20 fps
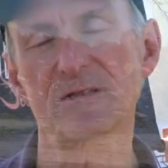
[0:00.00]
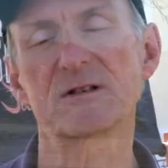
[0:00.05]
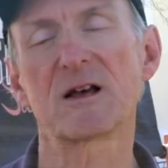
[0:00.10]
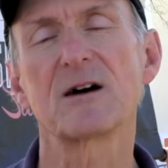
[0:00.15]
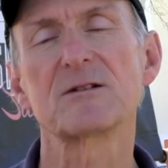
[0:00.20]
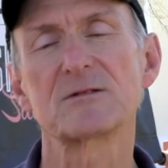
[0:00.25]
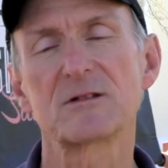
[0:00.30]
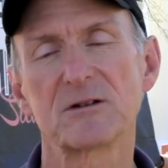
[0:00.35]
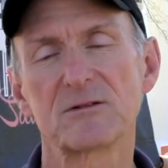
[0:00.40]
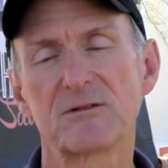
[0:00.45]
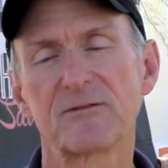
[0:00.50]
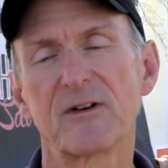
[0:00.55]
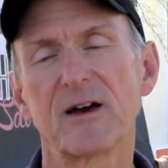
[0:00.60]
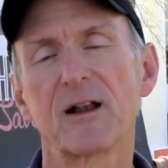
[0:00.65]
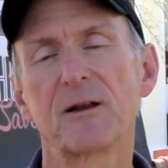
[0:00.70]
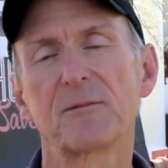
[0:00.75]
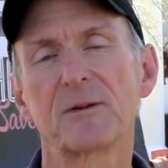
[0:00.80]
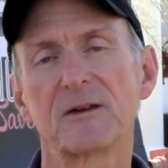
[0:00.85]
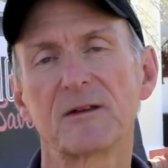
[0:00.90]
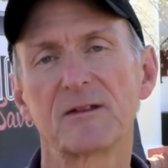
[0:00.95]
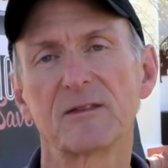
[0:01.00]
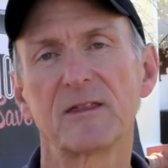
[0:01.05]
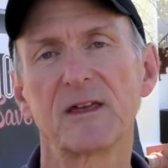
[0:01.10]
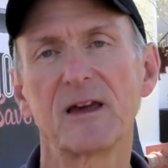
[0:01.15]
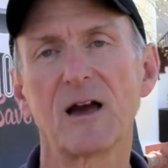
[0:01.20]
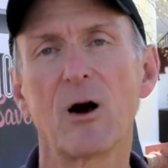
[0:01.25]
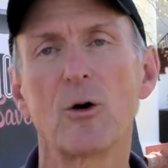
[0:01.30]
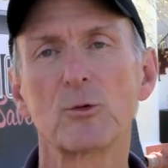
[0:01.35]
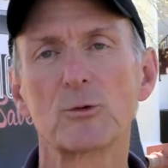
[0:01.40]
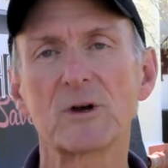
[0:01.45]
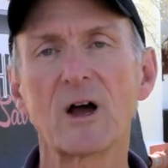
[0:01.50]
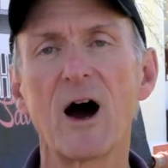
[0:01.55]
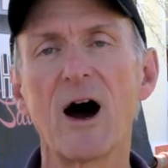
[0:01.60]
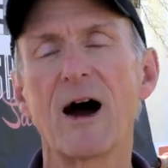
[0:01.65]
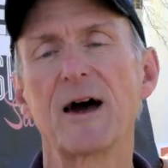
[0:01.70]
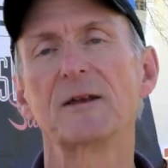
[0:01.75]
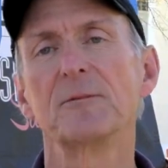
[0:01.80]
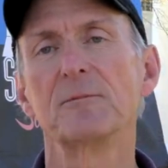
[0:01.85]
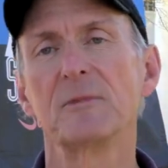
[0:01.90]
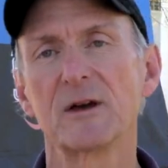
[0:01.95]
is also developing the old
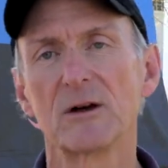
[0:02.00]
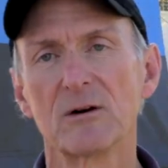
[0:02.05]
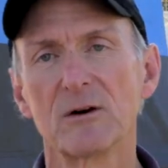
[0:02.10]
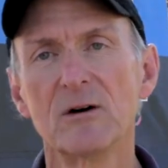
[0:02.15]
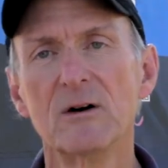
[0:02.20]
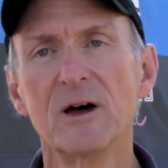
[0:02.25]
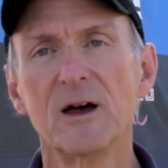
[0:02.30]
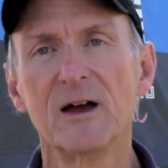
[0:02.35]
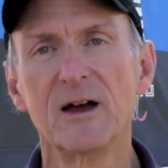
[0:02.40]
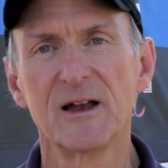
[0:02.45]
cotton mill